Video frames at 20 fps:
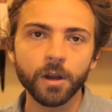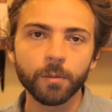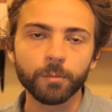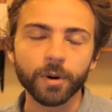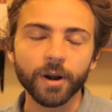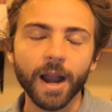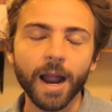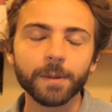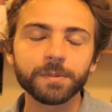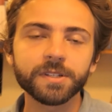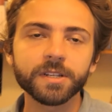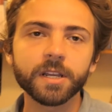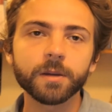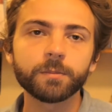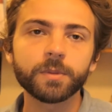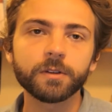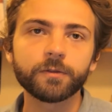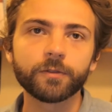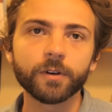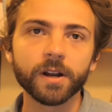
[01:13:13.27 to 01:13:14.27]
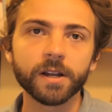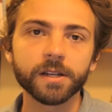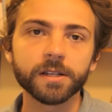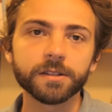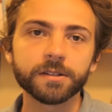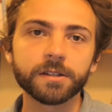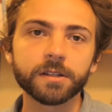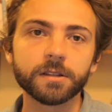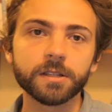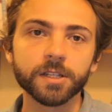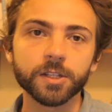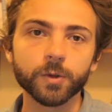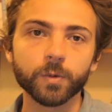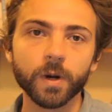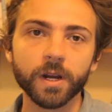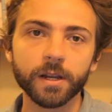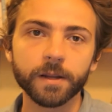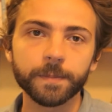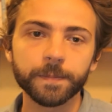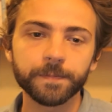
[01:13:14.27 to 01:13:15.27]
Perhaps it can be phrased this
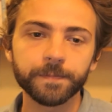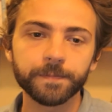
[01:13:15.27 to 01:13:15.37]
way.